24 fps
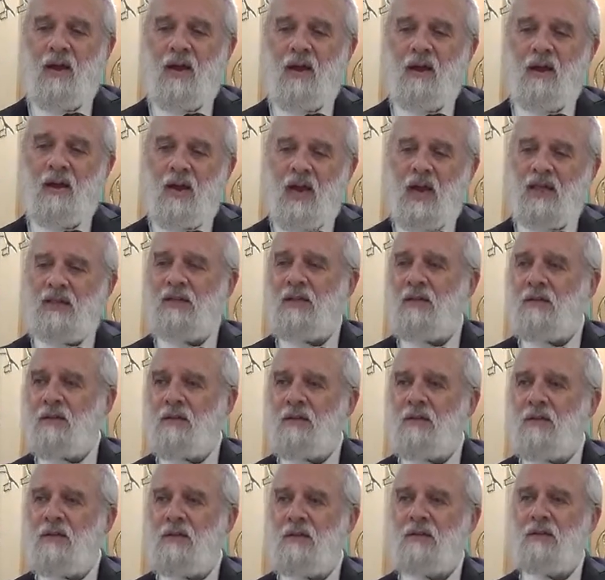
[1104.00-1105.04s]
And he has a
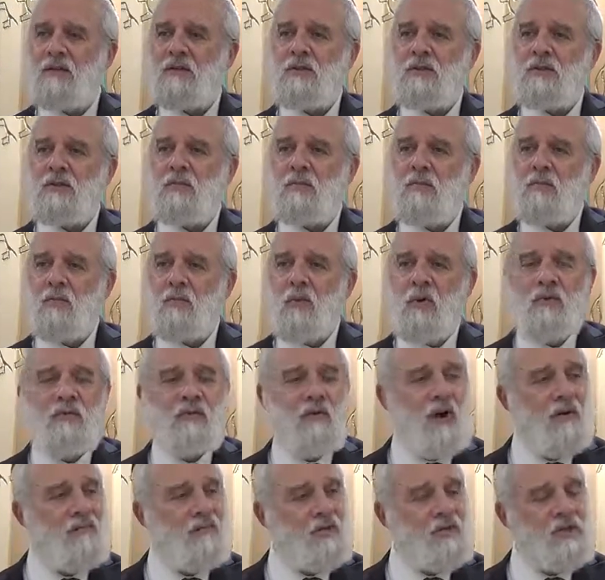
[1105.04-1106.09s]
brief
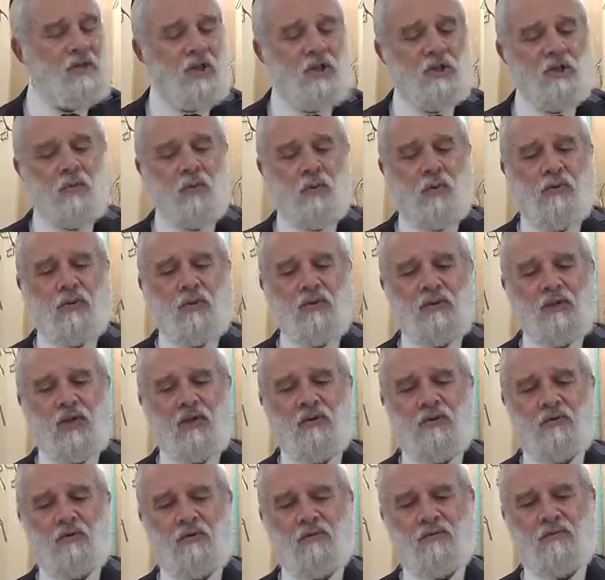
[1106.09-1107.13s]
conversation with his
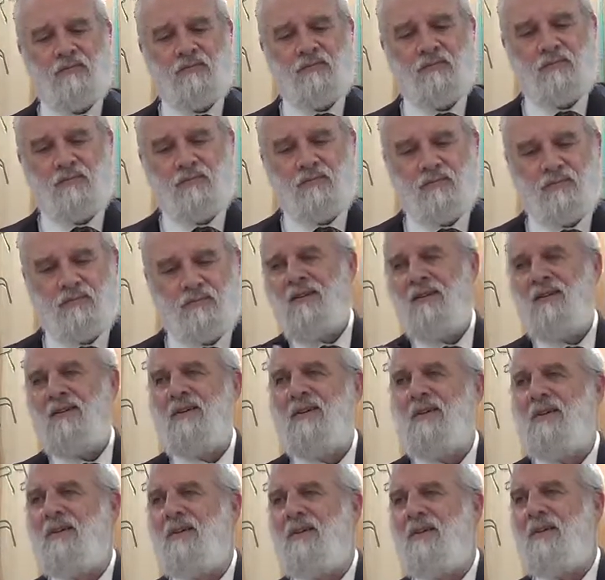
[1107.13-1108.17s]
uncle.
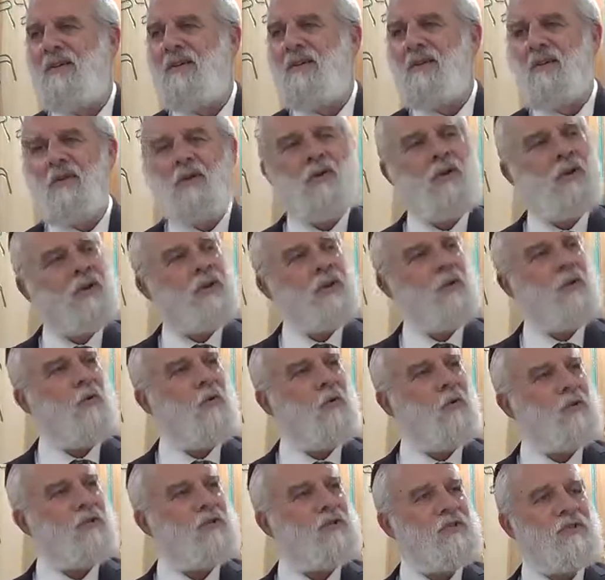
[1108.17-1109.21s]
Look at the
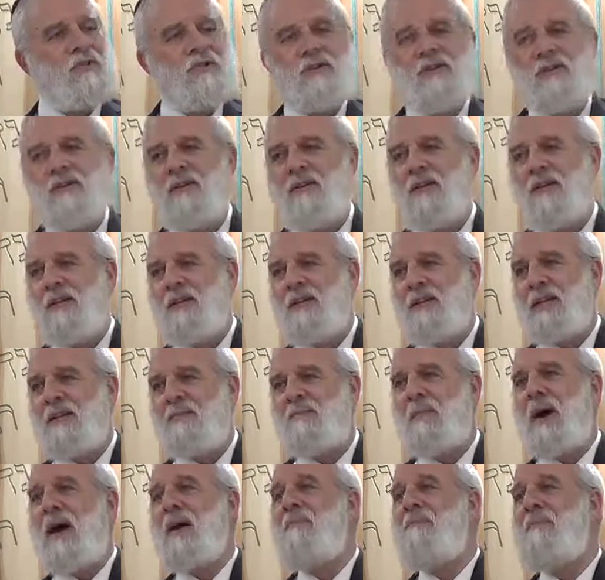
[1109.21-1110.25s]
horse
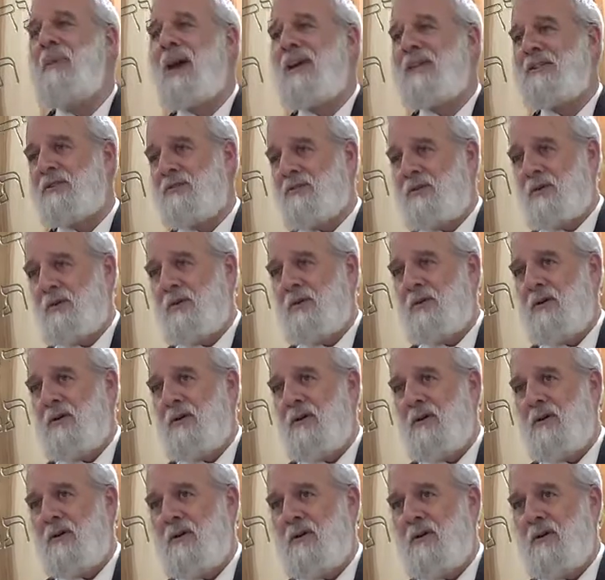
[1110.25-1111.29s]
that my master,
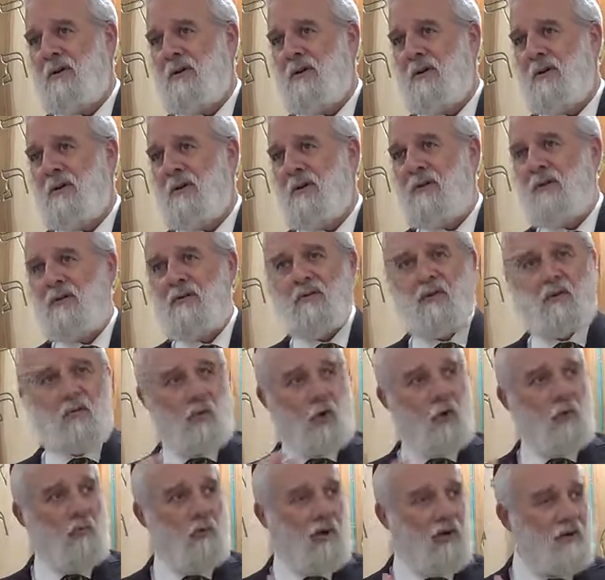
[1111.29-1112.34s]
the
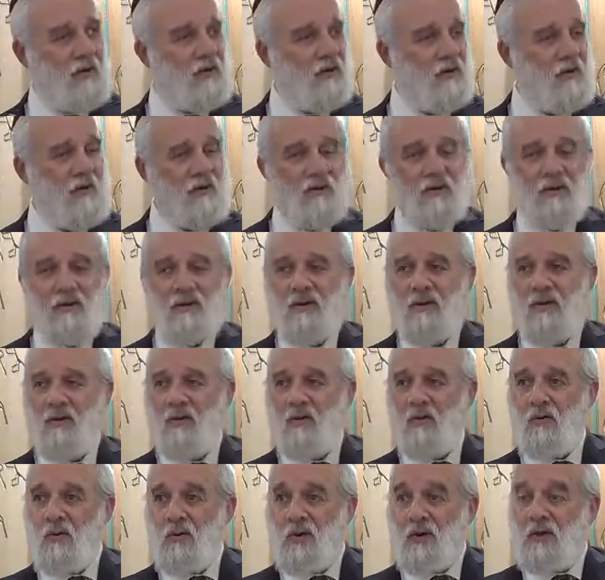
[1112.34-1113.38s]
Roman,
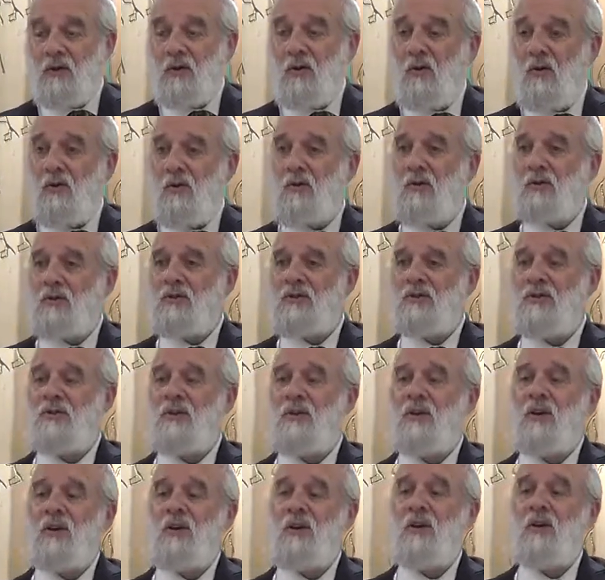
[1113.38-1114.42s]
look at the horse.
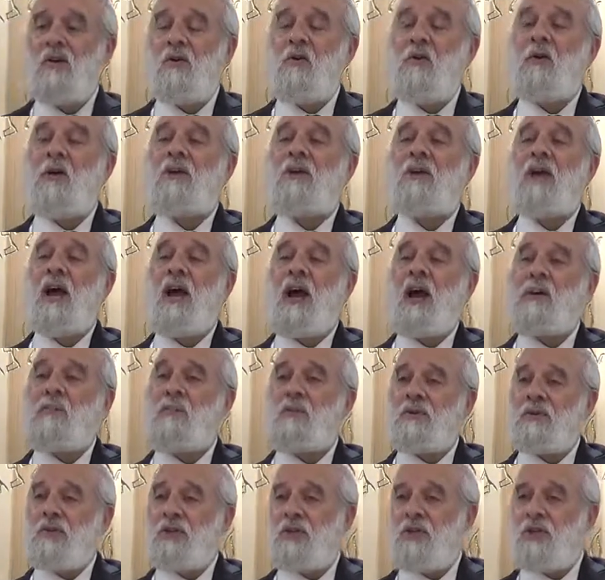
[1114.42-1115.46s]
Look at the high
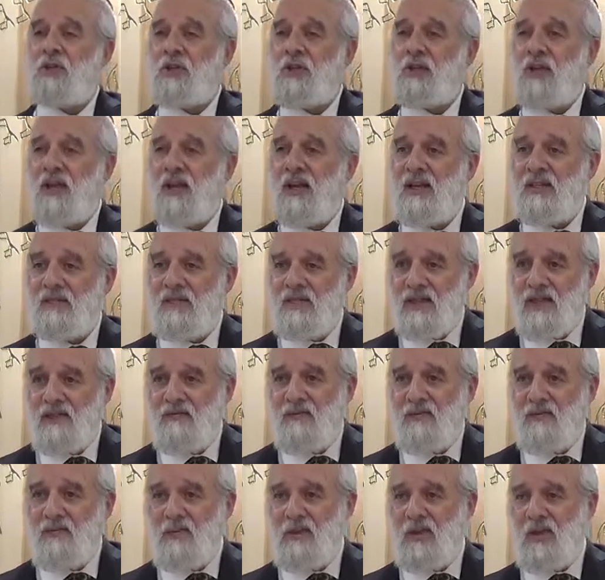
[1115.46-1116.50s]
position that he has
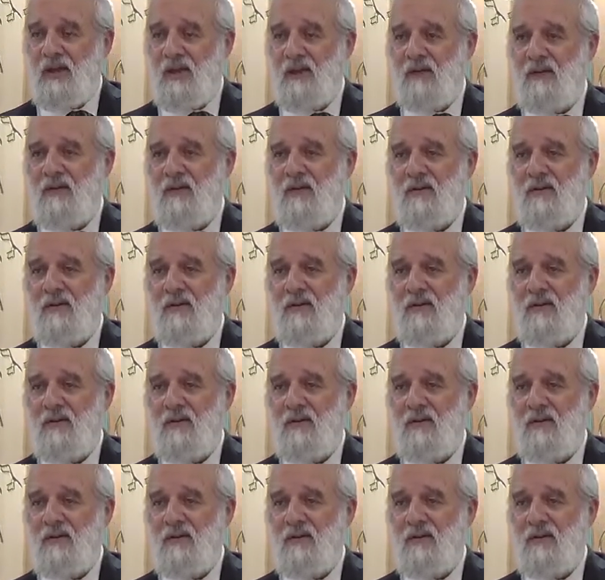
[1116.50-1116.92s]
given me.